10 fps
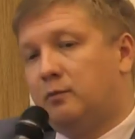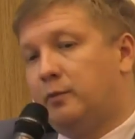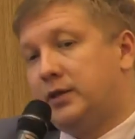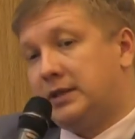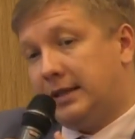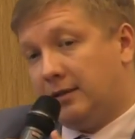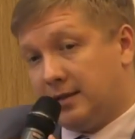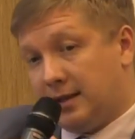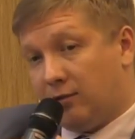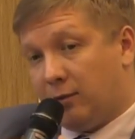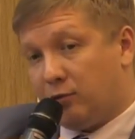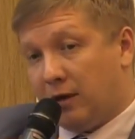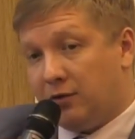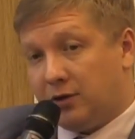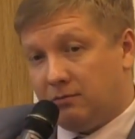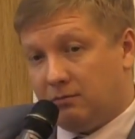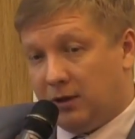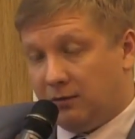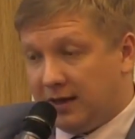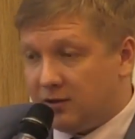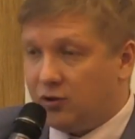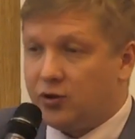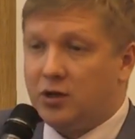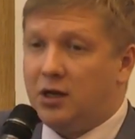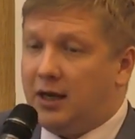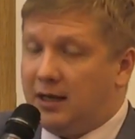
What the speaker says: but still there are private investors,